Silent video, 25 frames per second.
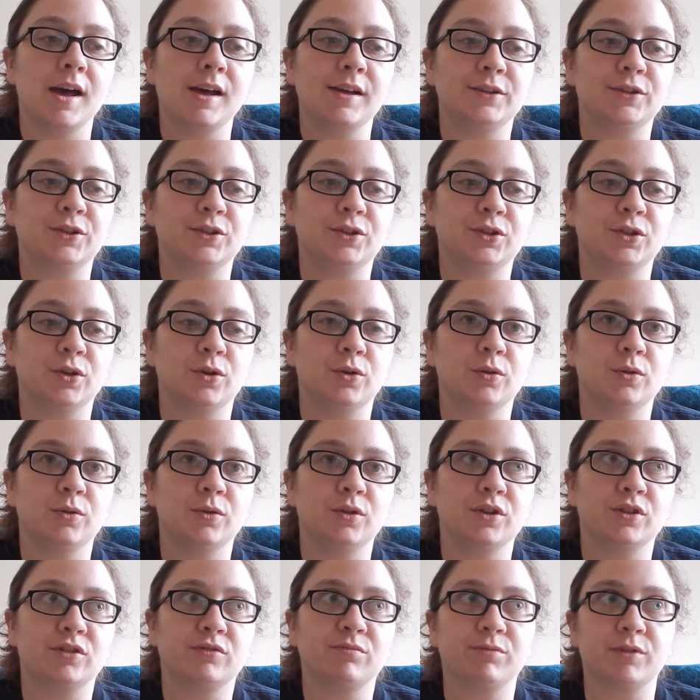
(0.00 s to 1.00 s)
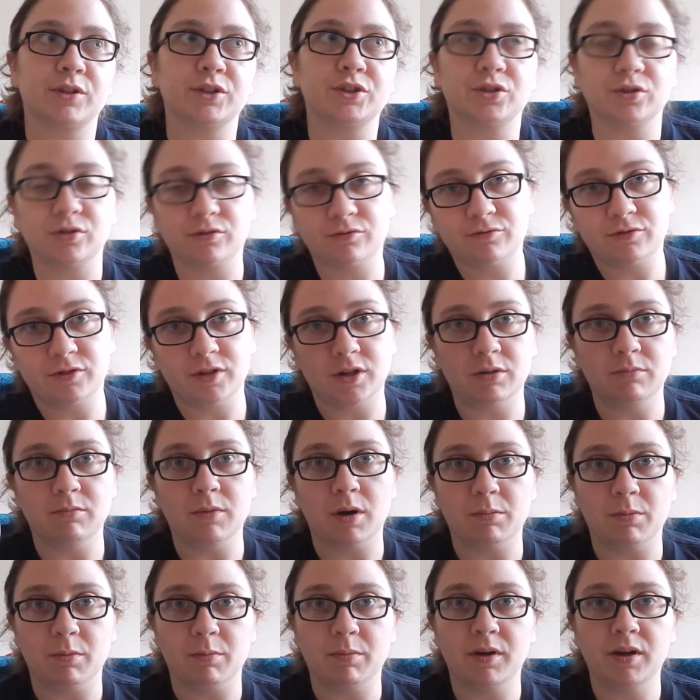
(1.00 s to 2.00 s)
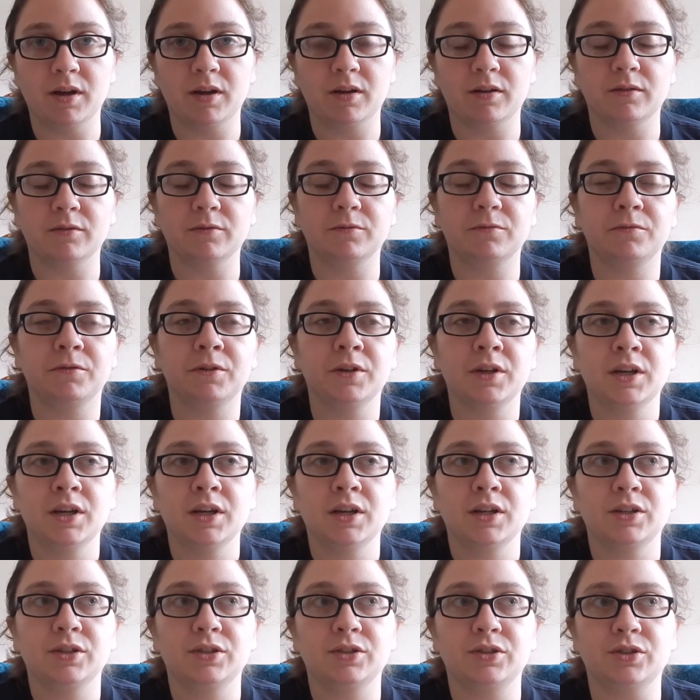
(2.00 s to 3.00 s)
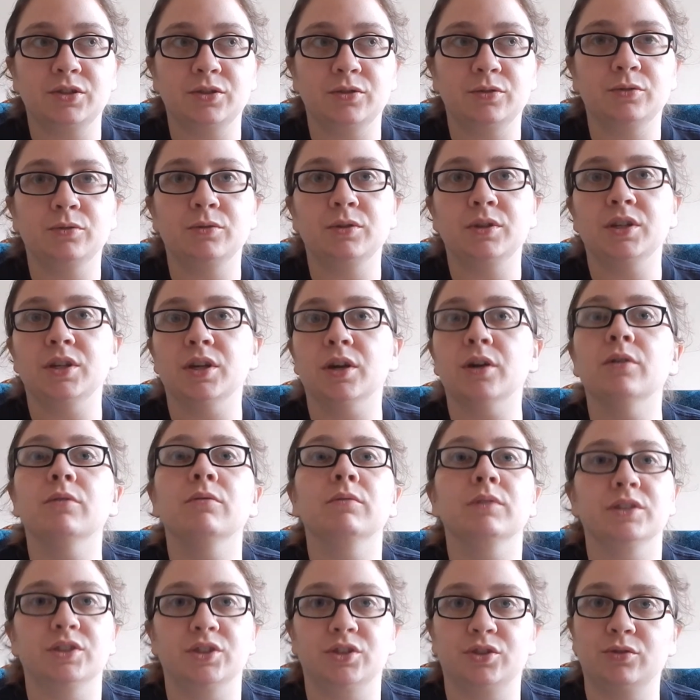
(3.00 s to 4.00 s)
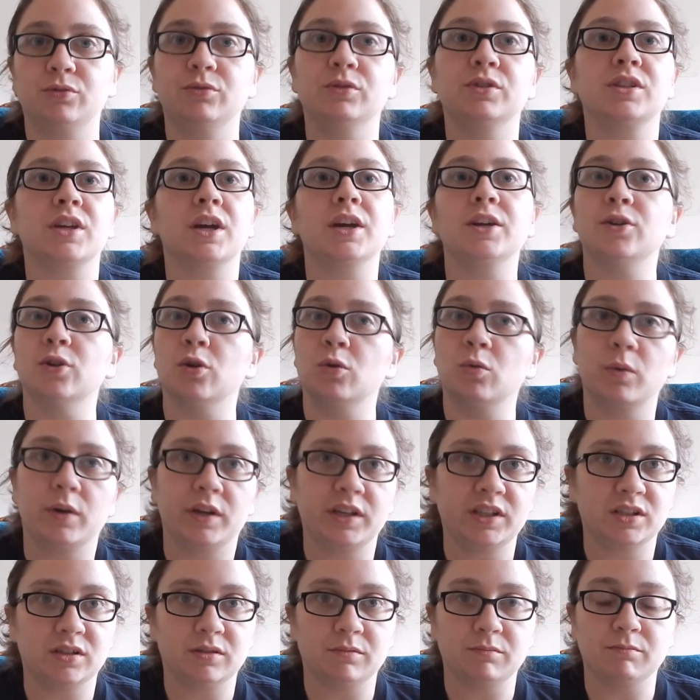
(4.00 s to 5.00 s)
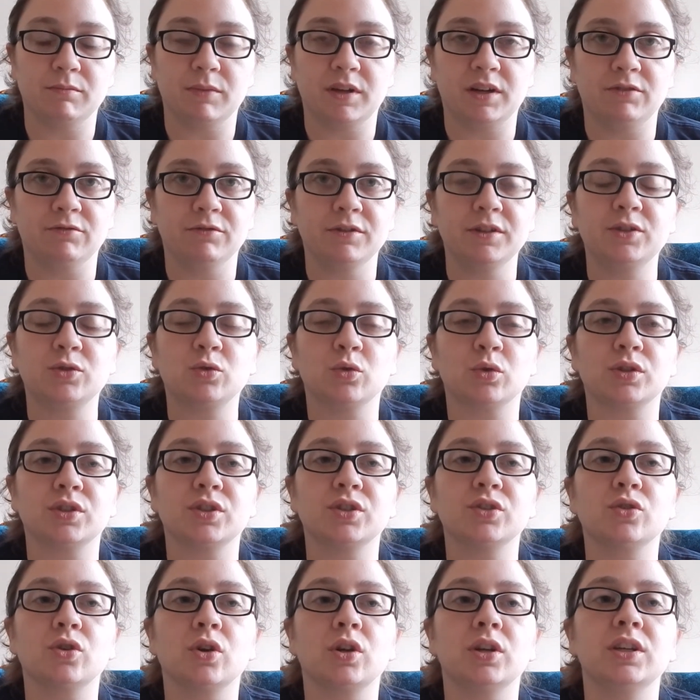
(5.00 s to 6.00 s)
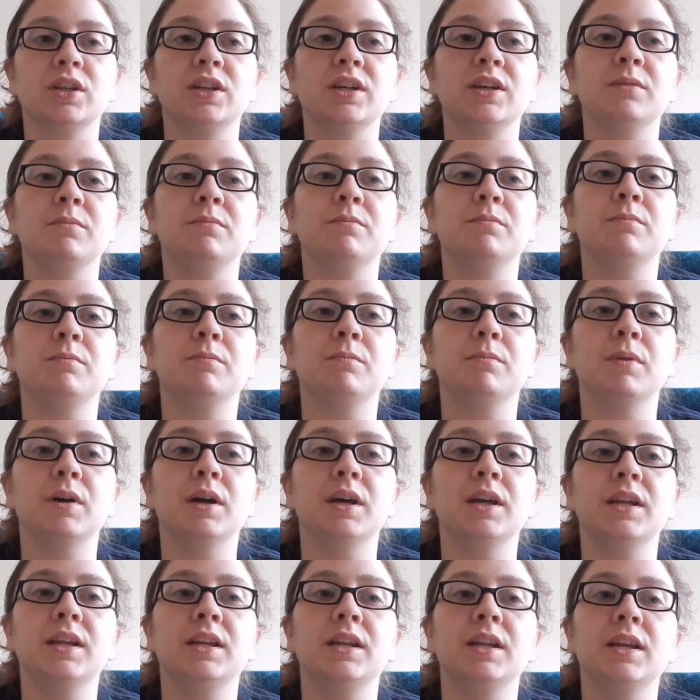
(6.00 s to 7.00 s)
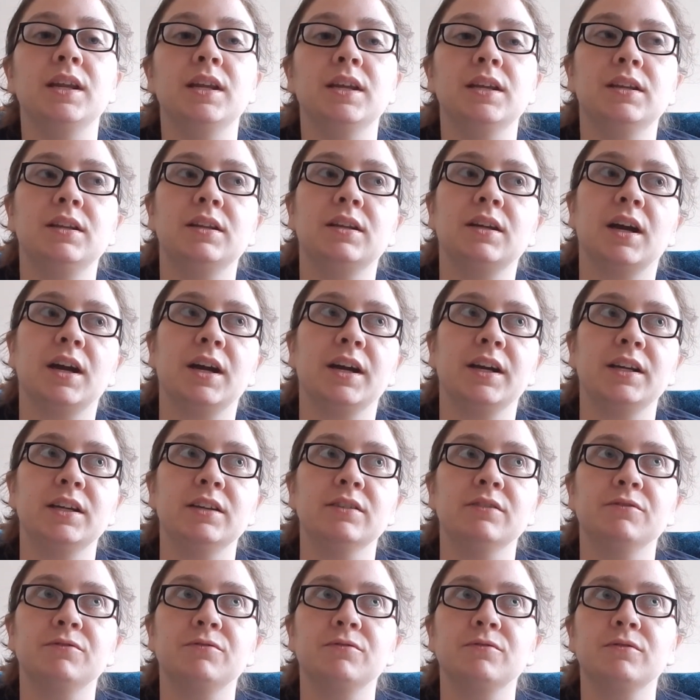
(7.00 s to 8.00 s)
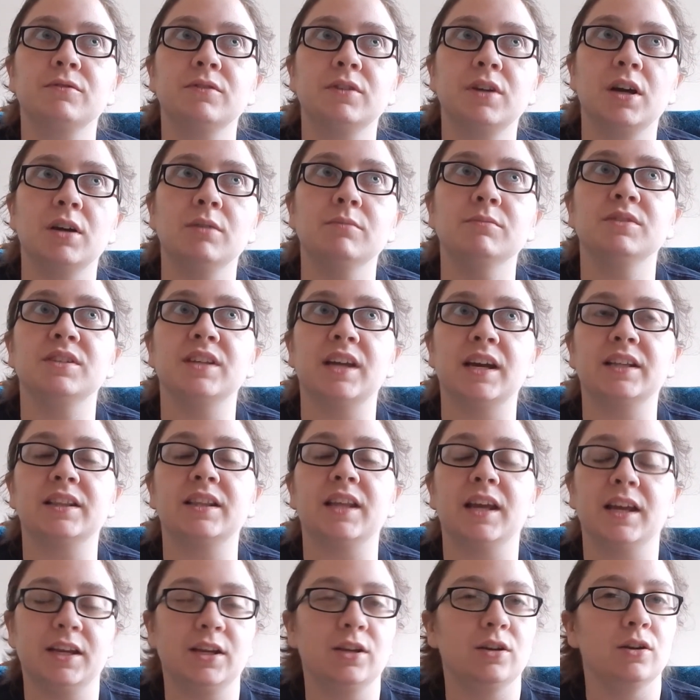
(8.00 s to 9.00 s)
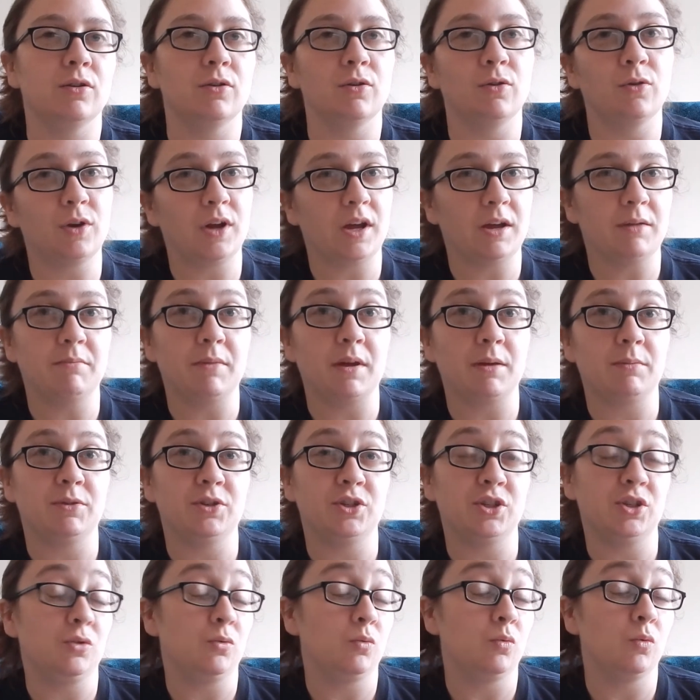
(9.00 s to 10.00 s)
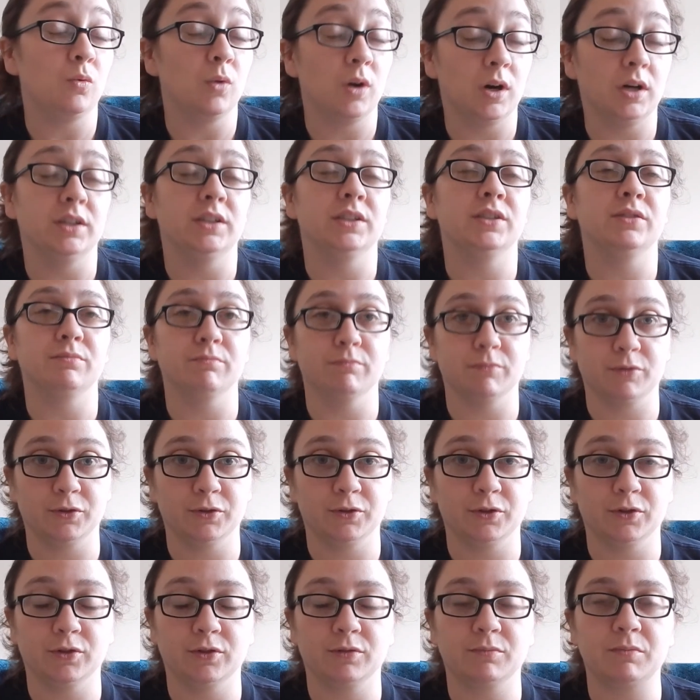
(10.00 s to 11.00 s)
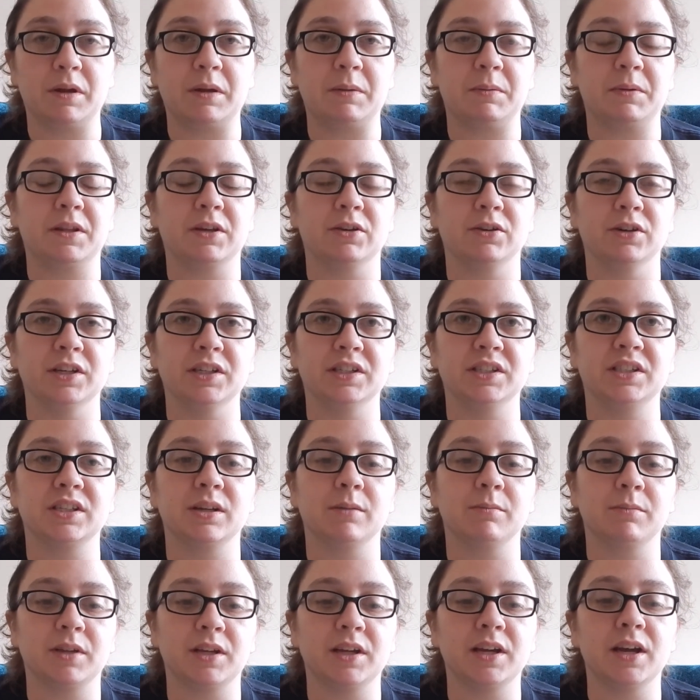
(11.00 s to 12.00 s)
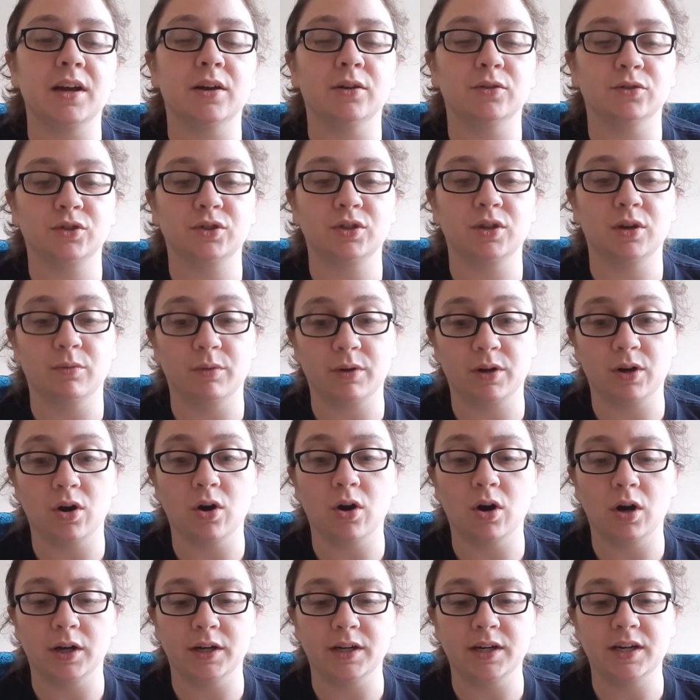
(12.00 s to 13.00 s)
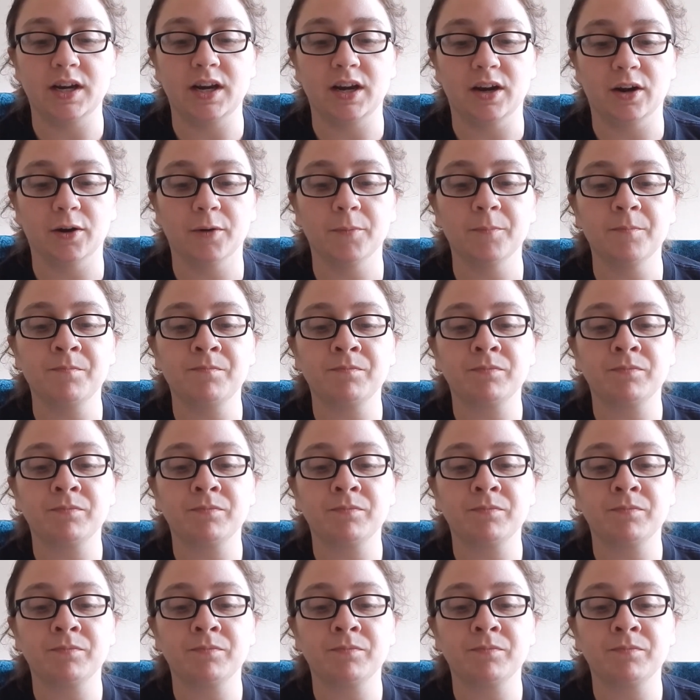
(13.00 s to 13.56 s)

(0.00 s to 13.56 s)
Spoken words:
So there's pressure from up above to, it's a suicide, don't waste many resources on it. But it kind of comes out that, okay, maybe she was murdered. Maybe there is something else going on here.